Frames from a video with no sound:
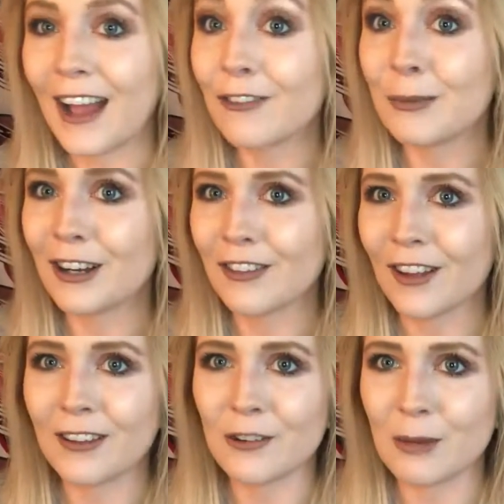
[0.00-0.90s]
half
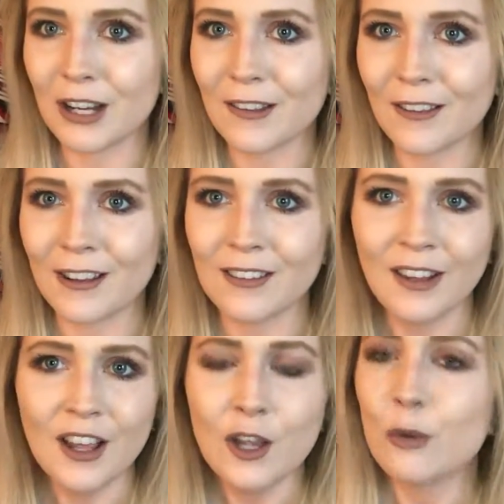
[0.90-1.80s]
marathons, marathons,